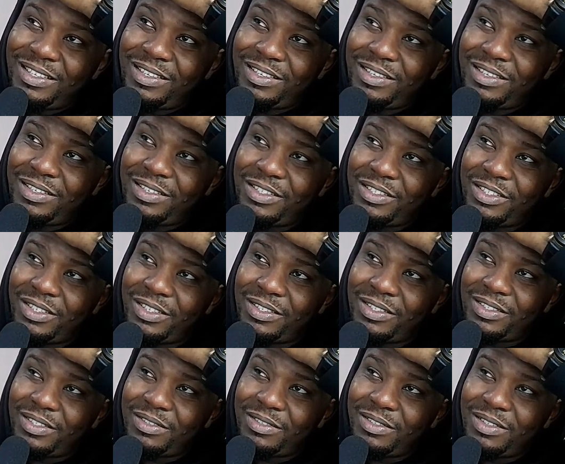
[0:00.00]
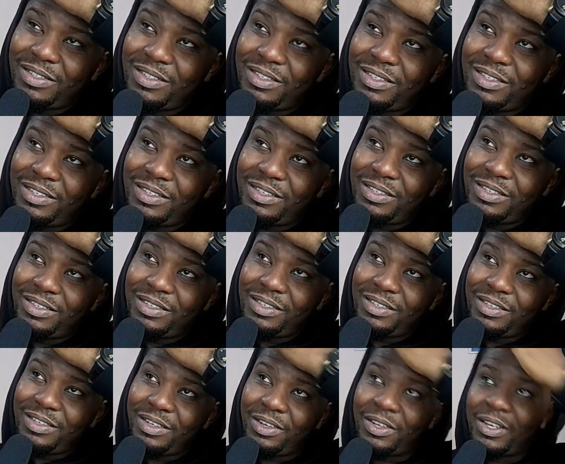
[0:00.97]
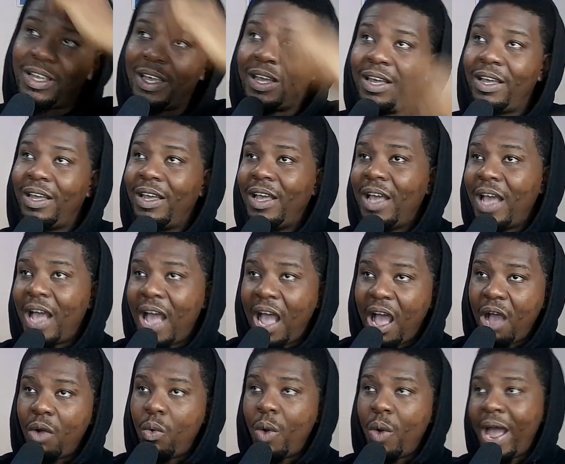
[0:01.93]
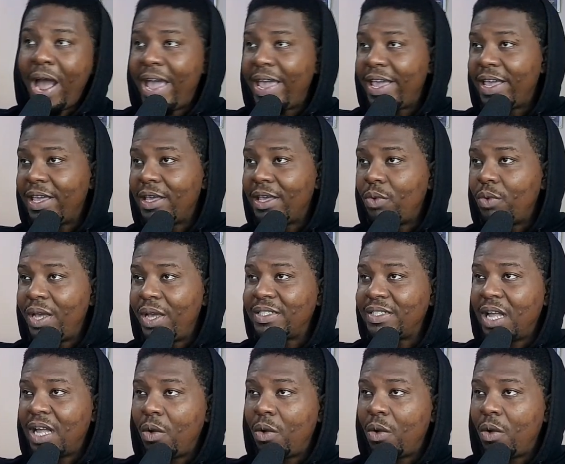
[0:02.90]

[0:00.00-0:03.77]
Oh shit. Okay. Hawaii. Where is